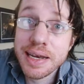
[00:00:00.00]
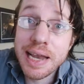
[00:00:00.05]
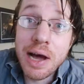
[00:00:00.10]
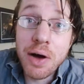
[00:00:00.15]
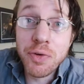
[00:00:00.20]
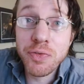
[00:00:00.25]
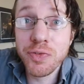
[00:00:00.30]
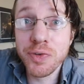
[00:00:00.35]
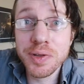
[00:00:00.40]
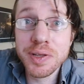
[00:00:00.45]

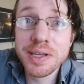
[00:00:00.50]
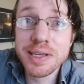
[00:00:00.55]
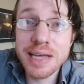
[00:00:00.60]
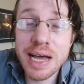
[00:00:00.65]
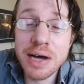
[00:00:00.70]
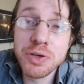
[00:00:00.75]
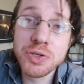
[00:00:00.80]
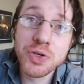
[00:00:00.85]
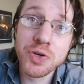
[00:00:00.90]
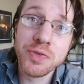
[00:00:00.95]
Now, for the
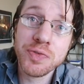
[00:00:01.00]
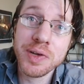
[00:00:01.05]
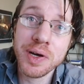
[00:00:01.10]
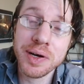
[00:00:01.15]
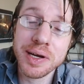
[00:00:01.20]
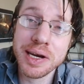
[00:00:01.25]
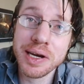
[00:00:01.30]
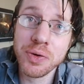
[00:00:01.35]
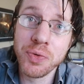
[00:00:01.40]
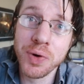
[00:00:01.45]

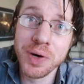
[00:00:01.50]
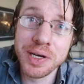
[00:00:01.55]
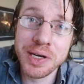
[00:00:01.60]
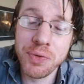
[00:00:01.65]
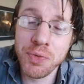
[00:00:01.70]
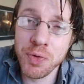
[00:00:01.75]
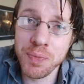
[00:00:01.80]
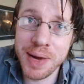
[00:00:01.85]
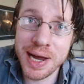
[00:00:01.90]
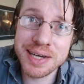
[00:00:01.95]
Hausdorff-Young inequality,
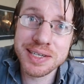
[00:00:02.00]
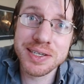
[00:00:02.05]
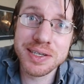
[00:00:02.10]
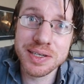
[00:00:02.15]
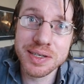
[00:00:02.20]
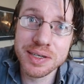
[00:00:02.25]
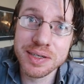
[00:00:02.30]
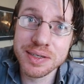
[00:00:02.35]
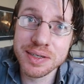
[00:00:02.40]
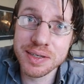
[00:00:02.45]
we're back to
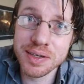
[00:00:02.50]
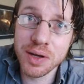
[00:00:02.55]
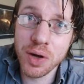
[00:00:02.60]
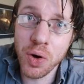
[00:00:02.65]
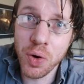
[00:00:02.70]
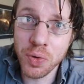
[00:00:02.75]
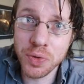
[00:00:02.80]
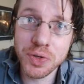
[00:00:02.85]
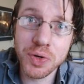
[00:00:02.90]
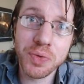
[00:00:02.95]
the
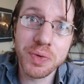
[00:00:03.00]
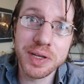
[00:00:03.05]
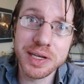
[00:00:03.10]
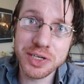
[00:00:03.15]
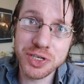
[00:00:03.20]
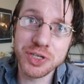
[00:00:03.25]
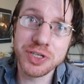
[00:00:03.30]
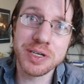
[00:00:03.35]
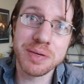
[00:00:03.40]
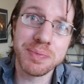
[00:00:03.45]
Holder
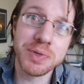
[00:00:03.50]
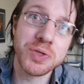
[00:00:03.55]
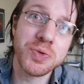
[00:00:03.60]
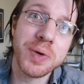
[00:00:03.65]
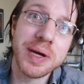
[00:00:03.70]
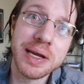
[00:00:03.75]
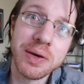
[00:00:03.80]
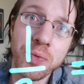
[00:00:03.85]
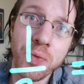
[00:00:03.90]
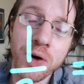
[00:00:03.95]
relationship
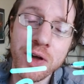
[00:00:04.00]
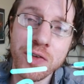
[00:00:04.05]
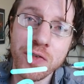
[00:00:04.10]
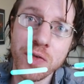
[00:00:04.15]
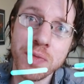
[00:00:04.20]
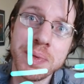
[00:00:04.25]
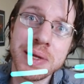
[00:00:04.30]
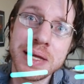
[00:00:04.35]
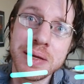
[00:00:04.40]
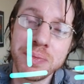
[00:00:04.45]
between 1
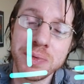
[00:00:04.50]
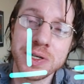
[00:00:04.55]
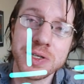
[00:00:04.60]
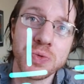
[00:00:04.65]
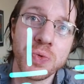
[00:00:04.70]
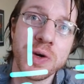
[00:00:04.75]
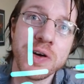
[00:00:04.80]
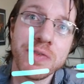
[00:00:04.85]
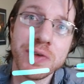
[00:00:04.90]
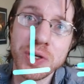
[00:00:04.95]
over p
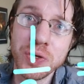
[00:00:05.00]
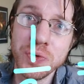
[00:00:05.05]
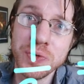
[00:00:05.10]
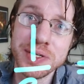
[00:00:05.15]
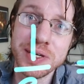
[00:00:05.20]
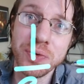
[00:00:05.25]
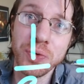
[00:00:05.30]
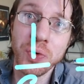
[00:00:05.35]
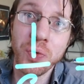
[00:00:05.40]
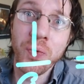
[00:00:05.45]
plus 1 over q is
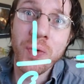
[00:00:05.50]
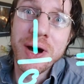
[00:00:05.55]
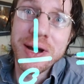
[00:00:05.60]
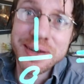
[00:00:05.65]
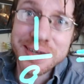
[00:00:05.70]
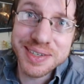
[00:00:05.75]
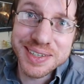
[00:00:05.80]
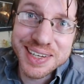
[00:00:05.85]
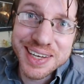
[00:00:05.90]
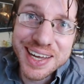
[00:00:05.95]
equal to
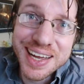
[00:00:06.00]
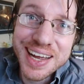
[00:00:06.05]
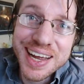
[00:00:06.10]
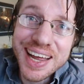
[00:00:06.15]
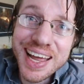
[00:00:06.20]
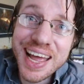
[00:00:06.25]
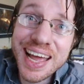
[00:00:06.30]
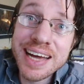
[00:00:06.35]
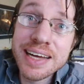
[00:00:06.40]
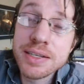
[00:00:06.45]
1.
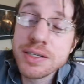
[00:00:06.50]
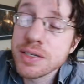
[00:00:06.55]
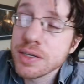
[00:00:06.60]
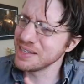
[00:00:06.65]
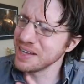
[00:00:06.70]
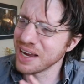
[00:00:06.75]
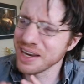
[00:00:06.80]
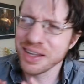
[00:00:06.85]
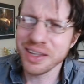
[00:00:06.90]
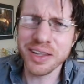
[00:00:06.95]
And
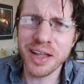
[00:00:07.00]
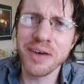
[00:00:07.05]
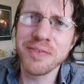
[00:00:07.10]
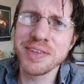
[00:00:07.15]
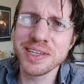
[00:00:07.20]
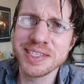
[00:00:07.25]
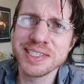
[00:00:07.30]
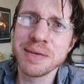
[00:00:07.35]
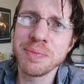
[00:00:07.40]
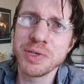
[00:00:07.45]
I love
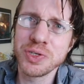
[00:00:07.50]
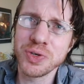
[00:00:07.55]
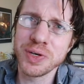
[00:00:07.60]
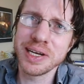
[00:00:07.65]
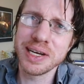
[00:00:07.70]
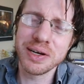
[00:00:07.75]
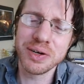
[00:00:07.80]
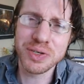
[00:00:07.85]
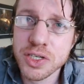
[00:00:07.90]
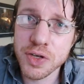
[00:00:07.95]
the symmetry
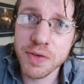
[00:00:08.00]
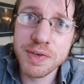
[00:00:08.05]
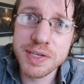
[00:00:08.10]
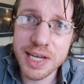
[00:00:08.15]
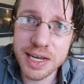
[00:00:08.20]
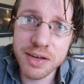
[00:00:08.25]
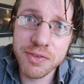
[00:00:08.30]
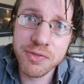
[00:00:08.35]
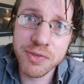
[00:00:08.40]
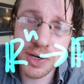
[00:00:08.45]
here. So if you
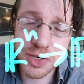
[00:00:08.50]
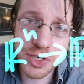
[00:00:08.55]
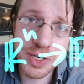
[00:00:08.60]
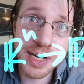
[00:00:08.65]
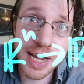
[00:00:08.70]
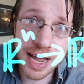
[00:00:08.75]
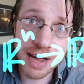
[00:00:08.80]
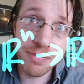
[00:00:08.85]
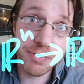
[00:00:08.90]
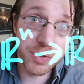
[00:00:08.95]
take a
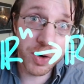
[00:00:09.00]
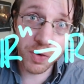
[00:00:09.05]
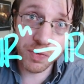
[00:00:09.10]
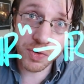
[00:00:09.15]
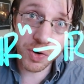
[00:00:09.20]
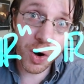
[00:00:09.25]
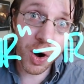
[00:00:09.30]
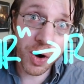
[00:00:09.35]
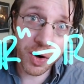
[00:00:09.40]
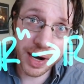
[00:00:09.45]
function f
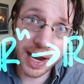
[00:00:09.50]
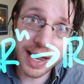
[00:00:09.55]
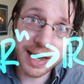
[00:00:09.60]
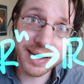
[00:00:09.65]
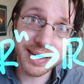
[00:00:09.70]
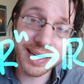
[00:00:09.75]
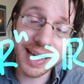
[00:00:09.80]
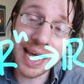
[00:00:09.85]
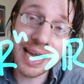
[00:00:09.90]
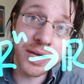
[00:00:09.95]
over
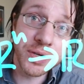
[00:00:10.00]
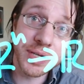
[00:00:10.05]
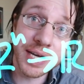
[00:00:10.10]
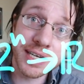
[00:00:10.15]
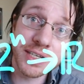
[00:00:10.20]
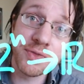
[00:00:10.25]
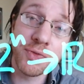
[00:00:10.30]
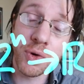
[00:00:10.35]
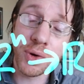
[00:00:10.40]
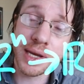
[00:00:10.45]
Rn and you take
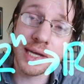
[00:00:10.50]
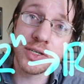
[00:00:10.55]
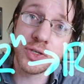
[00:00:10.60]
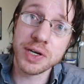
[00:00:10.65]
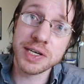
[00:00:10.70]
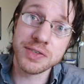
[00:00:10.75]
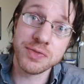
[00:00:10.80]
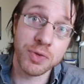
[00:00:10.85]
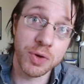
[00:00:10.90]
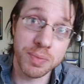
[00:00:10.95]
its Fourier
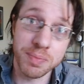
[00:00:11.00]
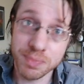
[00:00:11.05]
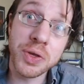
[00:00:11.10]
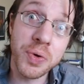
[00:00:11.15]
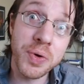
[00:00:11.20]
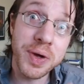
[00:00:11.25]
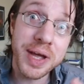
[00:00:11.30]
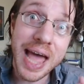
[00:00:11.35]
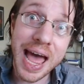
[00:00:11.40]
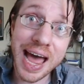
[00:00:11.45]
transform,
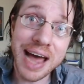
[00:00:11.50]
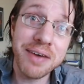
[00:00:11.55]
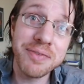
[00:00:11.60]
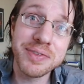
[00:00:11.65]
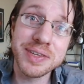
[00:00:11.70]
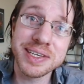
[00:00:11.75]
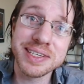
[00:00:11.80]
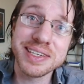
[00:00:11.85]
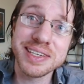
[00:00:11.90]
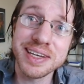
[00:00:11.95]
you have
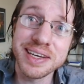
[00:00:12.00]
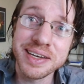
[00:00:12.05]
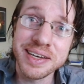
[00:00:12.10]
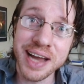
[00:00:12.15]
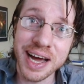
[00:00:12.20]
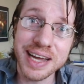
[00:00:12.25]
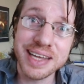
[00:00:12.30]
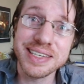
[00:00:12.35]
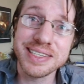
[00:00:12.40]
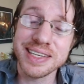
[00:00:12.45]
this
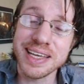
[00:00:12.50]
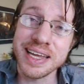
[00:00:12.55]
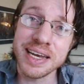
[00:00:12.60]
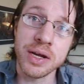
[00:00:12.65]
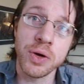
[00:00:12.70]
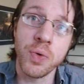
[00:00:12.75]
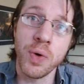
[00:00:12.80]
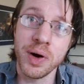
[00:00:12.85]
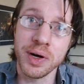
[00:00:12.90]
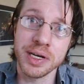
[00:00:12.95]
nice
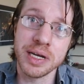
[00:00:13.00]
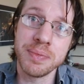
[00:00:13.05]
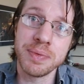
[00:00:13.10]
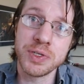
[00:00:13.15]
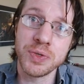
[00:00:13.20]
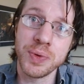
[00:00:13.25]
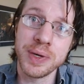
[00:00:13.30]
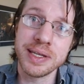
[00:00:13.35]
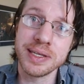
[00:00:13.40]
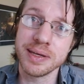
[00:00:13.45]
inequality
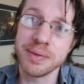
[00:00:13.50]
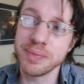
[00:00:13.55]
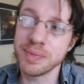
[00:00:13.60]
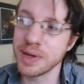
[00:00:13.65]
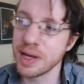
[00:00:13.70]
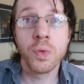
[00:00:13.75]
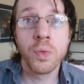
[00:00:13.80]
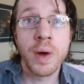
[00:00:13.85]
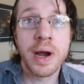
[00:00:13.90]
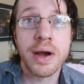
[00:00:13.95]
between them,
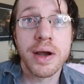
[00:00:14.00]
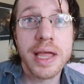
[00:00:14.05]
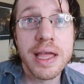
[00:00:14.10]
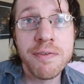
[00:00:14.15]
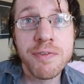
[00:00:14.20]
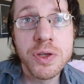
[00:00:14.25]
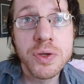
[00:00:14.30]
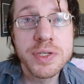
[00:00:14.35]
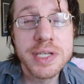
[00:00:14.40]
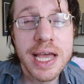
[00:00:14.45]
where
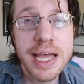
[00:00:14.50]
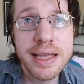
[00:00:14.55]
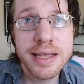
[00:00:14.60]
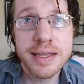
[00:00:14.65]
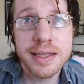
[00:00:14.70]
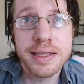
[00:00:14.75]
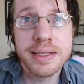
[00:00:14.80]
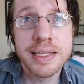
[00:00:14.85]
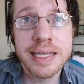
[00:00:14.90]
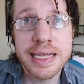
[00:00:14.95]
if you
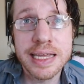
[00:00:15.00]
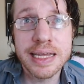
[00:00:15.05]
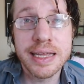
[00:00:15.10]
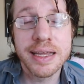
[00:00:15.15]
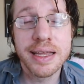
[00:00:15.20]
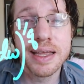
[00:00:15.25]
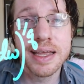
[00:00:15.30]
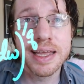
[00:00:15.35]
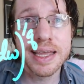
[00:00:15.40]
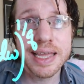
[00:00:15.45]
take the
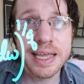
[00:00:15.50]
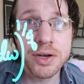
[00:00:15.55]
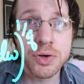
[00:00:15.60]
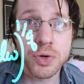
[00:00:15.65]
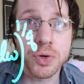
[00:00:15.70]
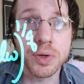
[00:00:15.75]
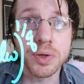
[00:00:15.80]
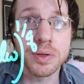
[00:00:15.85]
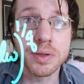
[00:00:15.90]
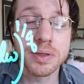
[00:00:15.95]

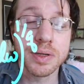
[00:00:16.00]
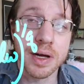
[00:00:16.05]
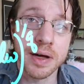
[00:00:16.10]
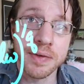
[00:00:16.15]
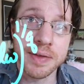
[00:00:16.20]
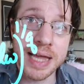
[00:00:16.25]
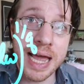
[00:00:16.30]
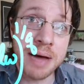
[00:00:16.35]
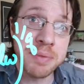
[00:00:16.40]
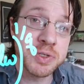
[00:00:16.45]
integral
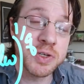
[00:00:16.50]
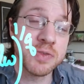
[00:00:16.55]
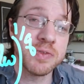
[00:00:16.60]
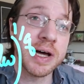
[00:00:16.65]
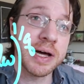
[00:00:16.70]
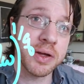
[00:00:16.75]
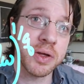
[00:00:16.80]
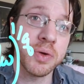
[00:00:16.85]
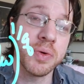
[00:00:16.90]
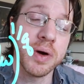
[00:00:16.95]
of the absolute
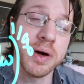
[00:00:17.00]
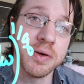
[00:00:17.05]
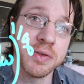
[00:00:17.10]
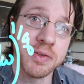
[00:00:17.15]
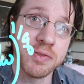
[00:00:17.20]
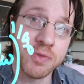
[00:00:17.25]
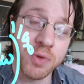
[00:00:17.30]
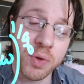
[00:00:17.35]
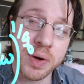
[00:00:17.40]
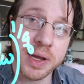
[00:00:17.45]
value of
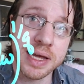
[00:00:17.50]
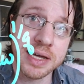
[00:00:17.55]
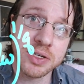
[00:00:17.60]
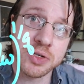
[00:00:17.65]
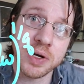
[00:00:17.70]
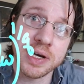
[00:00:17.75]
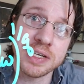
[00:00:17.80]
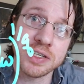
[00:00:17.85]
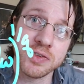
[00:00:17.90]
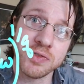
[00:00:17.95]
the Fourier
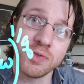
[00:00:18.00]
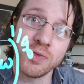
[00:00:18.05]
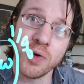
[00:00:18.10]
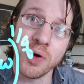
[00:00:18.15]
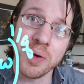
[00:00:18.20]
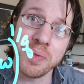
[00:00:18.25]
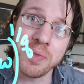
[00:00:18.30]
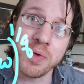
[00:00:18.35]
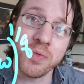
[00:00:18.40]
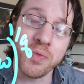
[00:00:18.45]

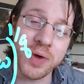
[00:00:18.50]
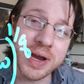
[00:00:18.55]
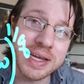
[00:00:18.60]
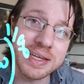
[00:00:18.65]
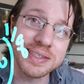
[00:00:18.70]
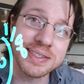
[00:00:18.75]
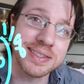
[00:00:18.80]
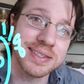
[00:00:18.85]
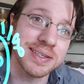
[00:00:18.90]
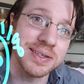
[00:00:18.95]
transform
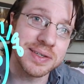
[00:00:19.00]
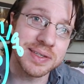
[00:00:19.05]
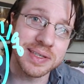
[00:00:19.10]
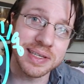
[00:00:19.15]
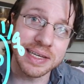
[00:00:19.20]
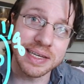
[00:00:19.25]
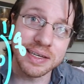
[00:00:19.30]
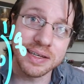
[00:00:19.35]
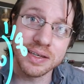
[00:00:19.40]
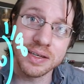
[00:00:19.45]
raised to
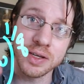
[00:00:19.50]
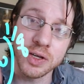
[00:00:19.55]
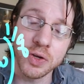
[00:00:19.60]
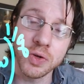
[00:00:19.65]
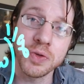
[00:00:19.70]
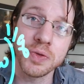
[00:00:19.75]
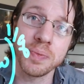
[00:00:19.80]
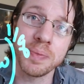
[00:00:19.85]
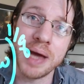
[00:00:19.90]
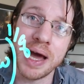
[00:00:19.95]
the
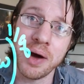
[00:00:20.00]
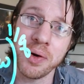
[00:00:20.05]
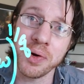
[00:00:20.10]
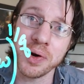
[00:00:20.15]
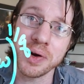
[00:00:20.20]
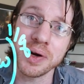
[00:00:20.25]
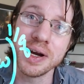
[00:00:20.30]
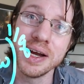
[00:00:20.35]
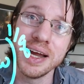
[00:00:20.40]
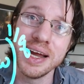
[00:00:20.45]
qth
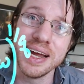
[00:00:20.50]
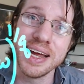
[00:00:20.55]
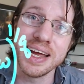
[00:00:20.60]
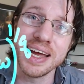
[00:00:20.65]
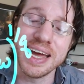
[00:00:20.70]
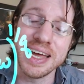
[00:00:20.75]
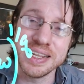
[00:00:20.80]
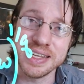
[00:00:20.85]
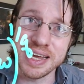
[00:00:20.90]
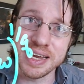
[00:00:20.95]
power,
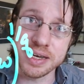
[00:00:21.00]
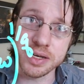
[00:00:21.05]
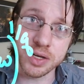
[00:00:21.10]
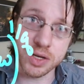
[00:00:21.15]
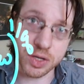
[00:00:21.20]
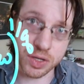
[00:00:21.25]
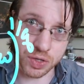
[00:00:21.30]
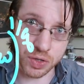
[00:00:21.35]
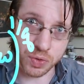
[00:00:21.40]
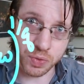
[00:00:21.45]
and then
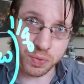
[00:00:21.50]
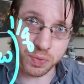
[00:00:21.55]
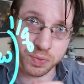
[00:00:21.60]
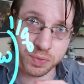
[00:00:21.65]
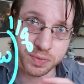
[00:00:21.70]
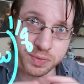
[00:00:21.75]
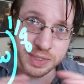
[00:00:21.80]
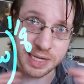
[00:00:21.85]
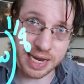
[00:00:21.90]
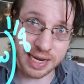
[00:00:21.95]
you
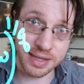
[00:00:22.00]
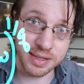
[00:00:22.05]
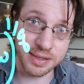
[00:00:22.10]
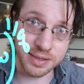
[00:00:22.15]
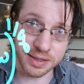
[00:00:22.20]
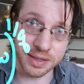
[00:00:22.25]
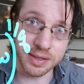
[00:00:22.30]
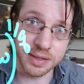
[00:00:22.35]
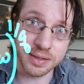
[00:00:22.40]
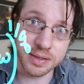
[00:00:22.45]
take
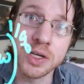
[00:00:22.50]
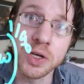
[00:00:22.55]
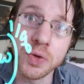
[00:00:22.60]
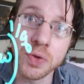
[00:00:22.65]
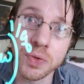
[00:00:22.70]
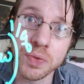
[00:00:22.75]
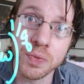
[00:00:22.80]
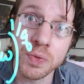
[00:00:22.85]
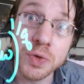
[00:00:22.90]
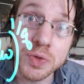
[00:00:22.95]
the
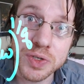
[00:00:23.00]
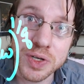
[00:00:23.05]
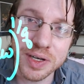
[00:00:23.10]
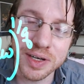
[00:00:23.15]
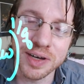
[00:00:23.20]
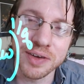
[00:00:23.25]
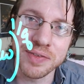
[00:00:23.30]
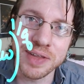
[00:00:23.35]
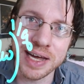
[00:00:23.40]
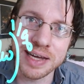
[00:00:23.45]
qth root
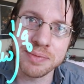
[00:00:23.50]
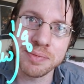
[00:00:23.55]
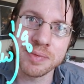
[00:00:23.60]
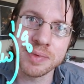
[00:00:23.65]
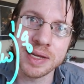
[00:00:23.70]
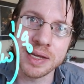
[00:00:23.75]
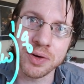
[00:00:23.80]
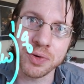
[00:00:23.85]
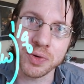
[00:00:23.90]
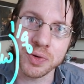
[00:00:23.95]
of that
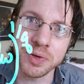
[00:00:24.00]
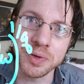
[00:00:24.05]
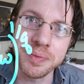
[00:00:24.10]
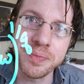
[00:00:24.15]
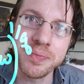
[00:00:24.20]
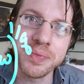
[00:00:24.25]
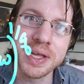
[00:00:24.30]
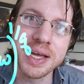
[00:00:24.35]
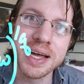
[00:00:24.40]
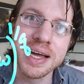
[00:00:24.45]
integral,
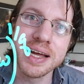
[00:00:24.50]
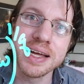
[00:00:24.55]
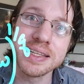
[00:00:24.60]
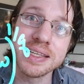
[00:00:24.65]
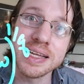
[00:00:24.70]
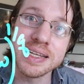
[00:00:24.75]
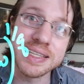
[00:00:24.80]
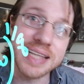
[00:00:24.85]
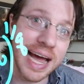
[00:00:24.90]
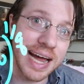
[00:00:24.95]

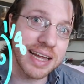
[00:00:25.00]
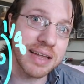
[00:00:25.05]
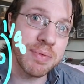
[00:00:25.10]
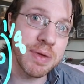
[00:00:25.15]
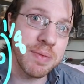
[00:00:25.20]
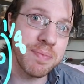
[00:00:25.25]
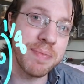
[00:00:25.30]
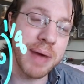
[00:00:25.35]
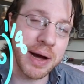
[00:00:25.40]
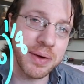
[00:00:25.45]
then that can
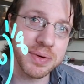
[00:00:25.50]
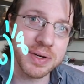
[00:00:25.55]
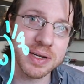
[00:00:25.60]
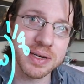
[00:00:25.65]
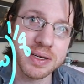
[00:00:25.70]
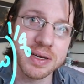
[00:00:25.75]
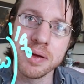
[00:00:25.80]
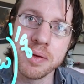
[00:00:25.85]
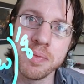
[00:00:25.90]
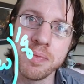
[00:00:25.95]
be
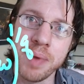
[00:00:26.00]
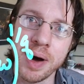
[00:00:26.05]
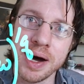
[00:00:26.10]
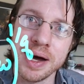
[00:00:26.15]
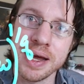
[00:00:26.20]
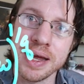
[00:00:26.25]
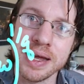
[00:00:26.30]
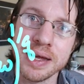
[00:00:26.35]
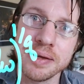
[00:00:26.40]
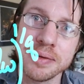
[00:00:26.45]
bounded
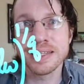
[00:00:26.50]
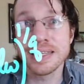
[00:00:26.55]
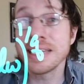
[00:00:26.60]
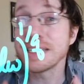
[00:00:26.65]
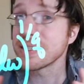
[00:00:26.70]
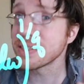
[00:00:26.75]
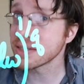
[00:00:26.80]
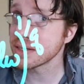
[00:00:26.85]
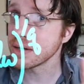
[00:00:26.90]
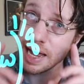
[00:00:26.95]
by
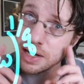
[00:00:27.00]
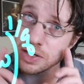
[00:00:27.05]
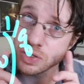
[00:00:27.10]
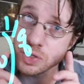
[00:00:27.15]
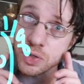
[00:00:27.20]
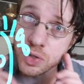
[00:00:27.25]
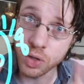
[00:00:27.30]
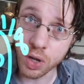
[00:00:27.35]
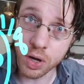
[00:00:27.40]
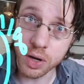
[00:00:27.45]
this
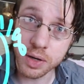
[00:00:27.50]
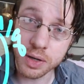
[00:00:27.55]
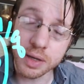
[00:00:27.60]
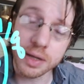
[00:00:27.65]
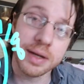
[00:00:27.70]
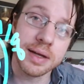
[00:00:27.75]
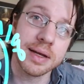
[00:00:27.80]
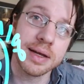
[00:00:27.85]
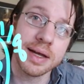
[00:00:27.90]
as long